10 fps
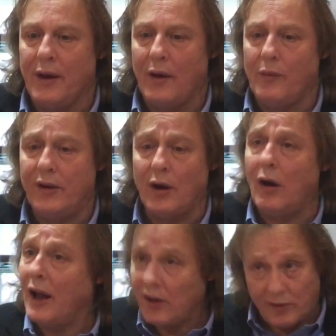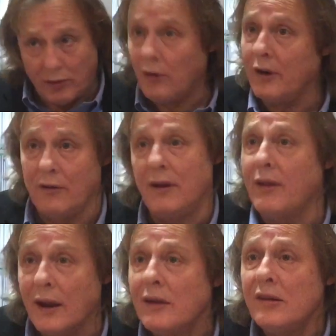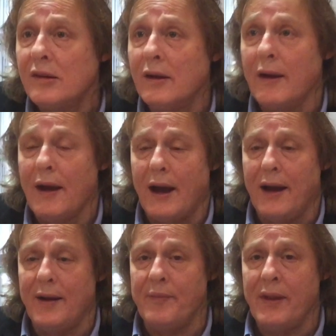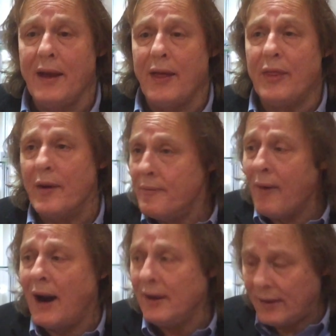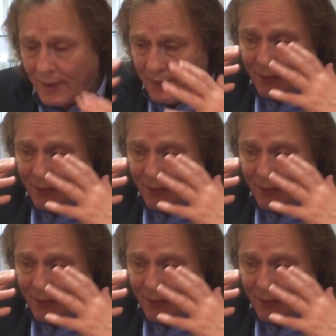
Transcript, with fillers: which are extraordinary things um, that might